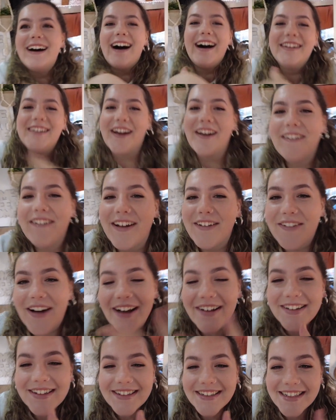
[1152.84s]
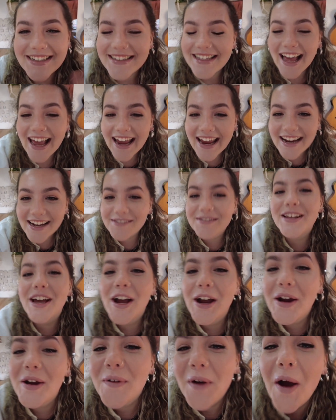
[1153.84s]
I don't know what else to say. I'm
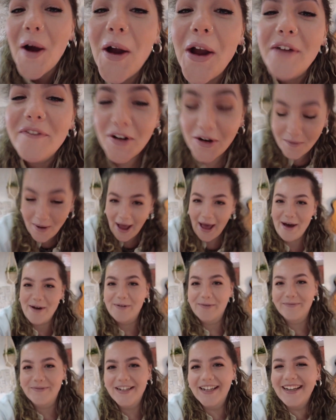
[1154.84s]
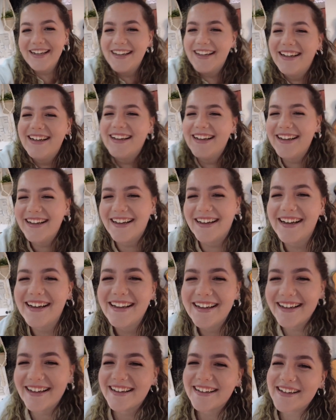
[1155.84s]
so overwhelmed.
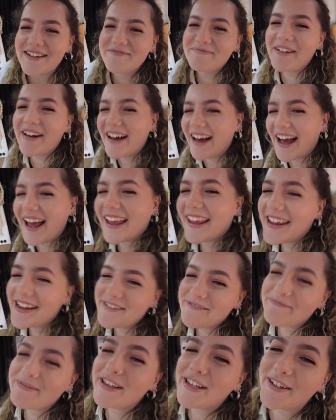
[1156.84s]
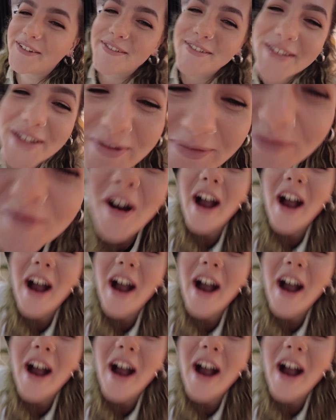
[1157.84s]
Goodbye, you beauty.